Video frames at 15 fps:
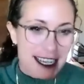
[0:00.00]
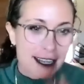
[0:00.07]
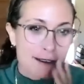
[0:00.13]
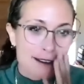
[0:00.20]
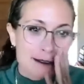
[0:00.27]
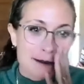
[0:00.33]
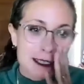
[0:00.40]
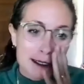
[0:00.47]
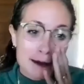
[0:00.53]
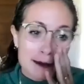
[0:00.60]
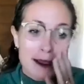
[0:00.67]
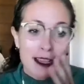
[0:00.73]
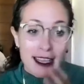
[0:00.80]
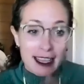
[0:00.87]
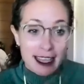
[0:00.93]
wave comes and hits,
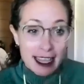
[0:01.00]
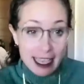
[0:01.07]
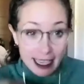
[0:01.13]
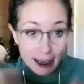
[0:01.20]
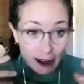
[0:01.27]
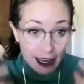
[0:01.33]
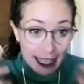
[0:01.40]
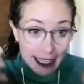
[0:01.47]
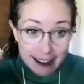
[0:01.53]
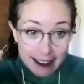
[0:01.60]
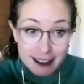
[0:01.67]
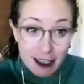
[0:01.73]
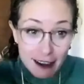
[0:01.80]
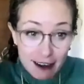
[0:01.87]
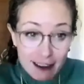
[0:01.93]

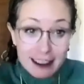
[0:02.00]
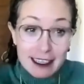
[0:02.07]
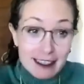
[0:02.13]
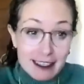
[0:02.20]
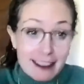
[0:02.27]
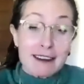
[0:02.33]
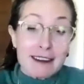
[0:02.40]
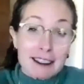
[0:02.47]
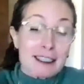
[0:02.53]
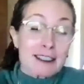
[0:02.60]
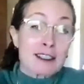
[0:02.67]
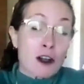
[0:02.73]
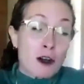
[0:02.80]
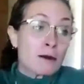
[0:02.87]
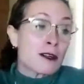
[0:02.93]
and suddenly there
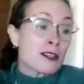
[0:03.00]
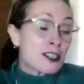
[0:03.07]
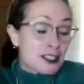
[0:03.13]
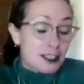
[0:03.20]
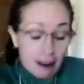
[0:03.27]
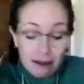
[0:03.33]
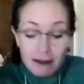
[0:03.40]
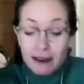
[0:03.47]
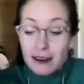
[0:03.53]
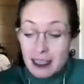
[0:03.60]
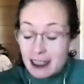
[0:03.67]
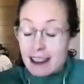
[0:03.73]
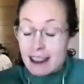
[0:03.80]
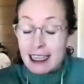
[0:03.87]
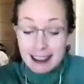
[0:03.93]
is so much
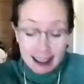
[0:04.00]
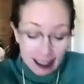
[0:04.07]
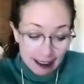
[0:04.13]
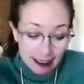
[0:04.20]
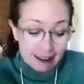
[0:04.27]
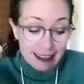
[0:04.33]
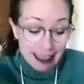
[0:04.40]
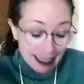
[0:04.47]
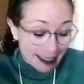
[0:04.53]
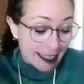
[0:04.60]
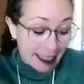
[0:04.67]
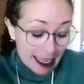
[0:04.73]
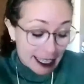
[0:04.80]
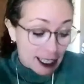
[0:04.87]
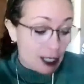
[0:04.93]
suffering that
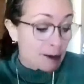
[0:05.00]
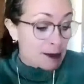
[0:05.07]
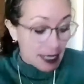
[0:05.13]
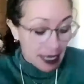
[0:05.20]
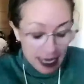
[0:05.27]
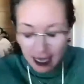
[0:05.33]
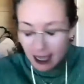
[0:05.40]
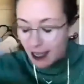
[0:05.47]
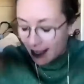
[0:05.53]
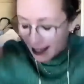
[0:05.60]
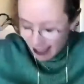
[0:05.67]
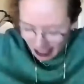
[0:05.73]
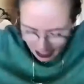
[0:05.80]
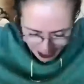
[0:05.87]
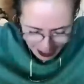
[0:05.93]
they end up saying,
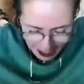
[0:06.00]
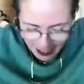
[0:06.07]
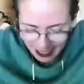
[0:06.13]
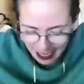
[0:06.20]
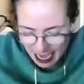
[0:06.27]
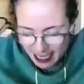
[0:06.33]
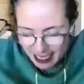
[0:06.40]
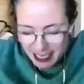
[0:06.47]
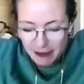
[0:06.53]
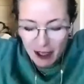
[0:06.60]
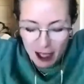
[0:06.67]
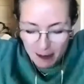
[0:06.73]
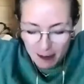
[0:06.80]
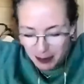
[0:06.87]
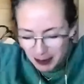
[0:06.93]
I give
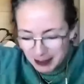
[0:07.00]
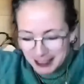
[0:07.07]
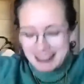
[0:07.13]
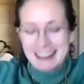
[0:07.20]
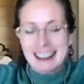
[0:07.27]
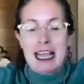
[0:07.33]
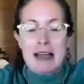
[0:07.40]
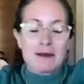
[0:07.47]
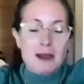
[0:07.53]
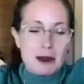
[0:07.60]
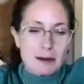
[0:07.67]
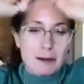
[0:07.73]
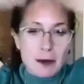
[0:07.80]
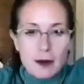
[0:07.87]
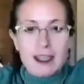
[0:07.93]
up. I'm going
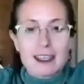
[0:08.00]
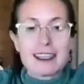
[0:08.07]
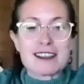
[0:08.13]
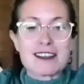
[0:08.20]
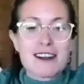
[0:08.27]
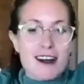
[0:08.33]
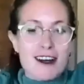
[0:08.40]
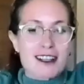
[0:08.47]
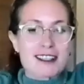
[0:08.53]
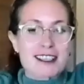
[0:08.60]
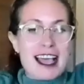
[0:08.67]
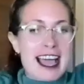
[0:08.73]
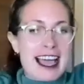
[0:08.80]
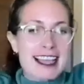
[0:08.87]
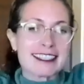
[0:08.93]
to put it in
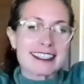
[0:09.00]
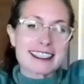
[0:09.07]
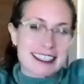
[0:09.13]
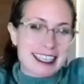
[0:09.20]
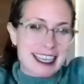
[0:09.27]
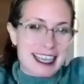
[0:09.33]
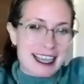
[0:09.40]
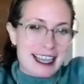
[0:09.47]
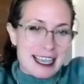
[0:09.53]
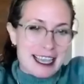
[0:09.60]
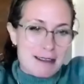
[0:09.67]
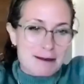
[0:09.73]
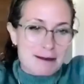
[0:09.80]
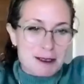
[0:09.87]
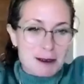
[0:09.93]
God's hands.
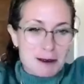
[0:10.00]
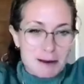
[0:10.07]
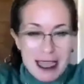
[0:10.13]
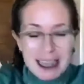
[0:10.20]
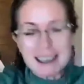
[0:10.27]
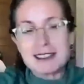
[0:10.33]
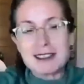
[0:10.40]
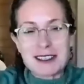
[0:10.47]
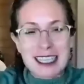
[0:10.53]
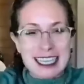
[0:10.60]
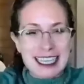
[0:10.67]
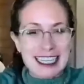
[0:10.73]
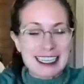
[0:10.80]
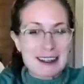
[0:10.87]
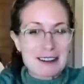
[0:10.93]
I am
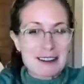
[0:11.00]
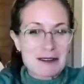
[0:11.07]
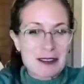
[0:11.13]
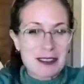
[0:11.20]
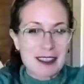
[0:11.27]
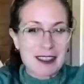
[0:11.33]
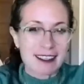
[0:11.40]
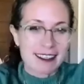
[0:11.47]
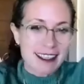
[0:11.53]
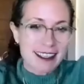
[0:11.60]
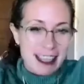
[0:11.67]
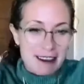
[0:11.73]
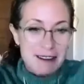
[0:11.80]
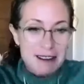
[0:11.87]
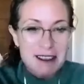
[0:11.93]
surrendering.
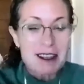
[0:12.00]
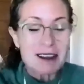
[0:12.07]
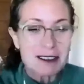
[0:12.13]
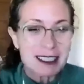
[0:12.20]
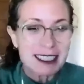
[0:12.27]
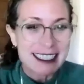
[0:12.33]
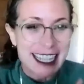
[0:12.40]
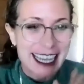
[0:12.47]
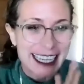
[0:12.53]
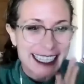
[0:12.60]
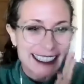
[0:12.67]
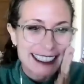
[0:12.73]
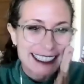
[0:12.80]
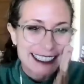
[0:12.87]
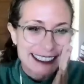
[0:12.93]
Have you noticed
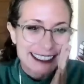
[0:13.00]
that?